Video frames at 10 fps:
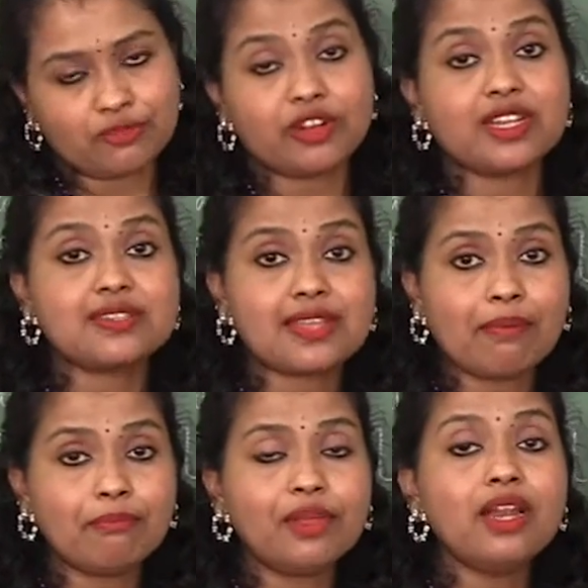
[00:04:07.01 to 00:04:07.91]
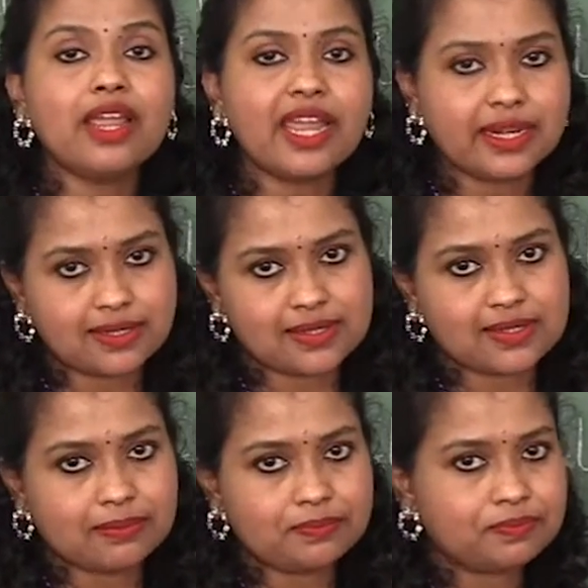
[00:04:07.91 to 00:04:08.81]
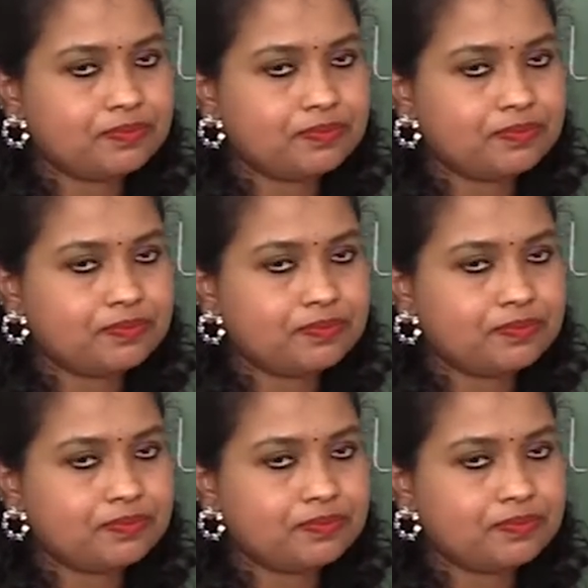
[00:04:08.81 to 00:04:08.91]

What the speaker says: For example, AIDS.